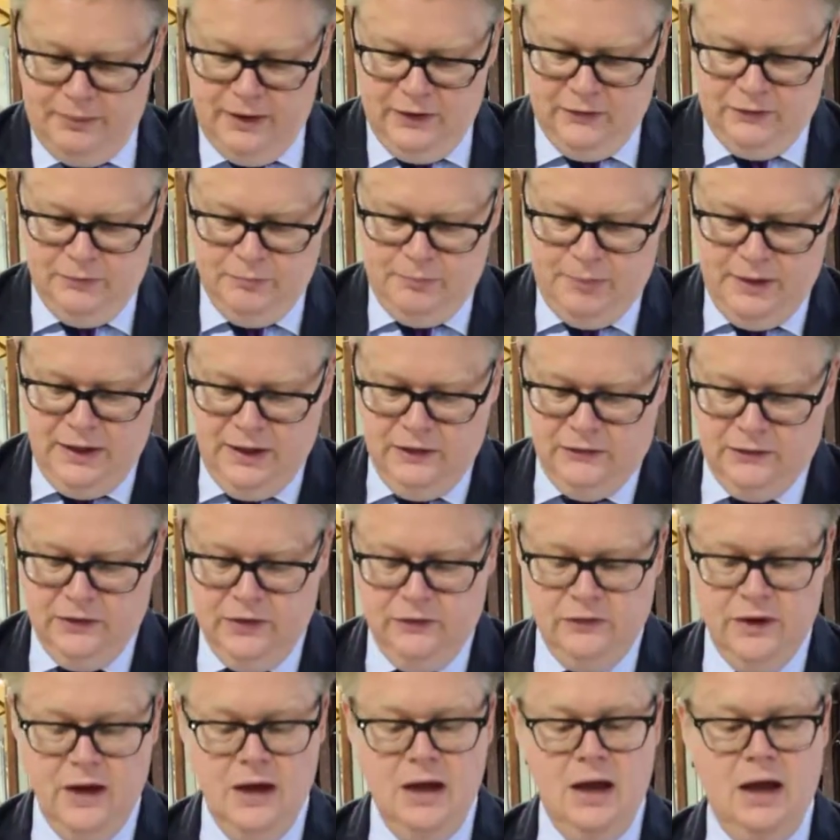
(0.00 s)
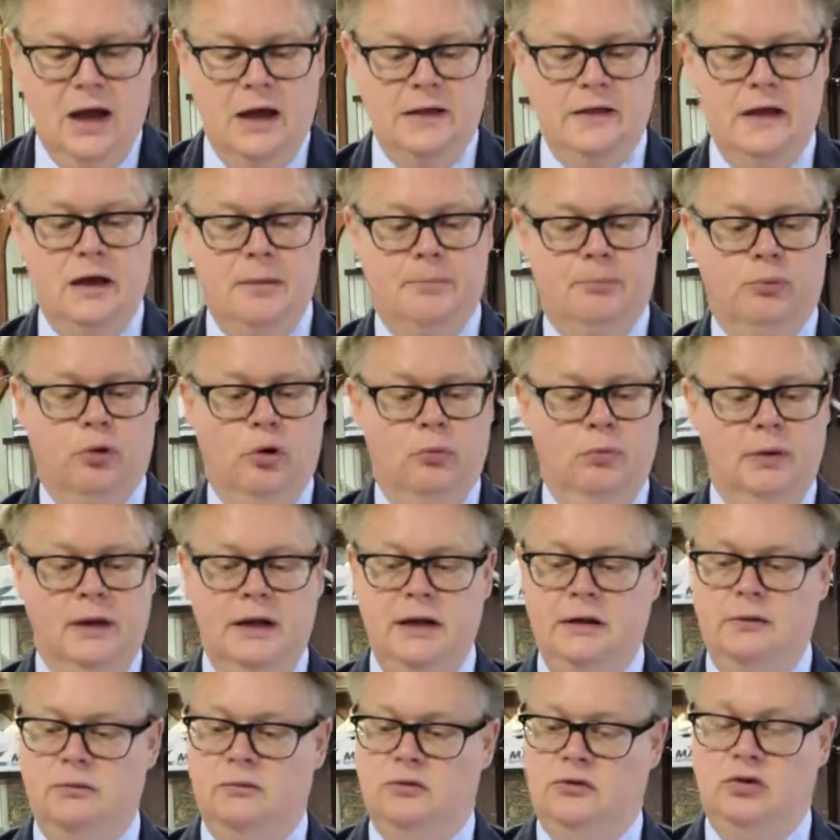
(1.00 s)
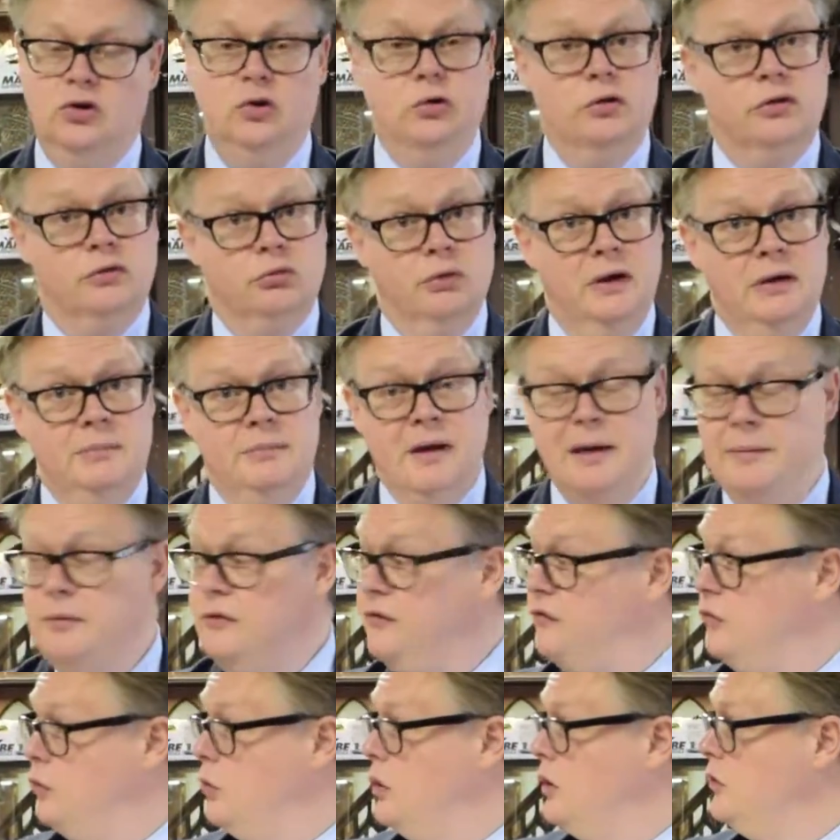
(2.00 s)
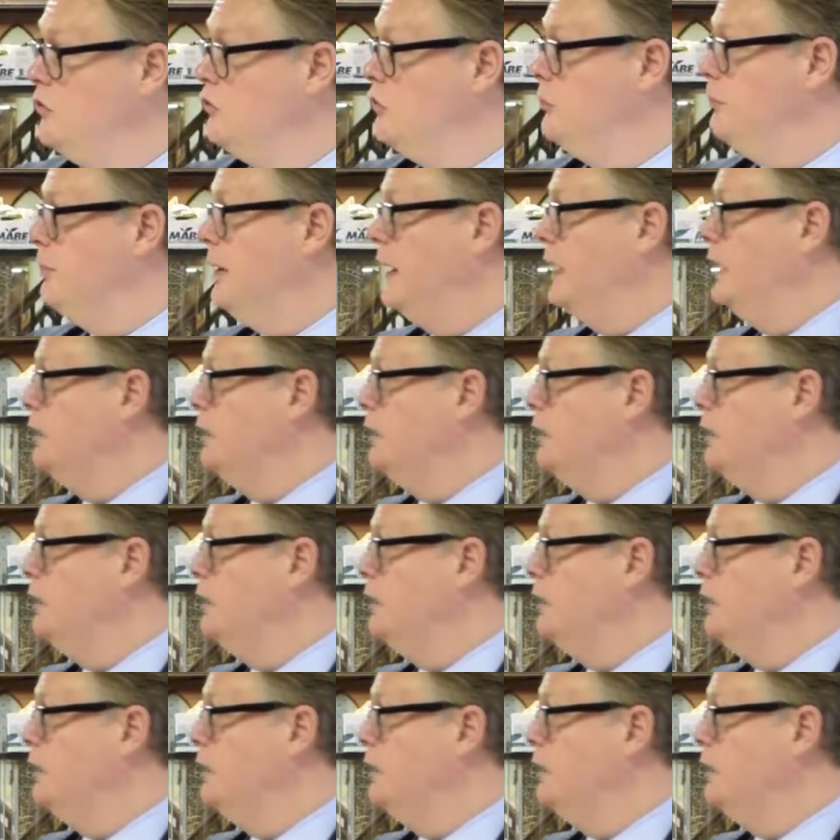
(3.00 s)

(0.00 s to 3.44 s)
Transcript: and bits and pieces, and they're probably 200, 300, maybe 400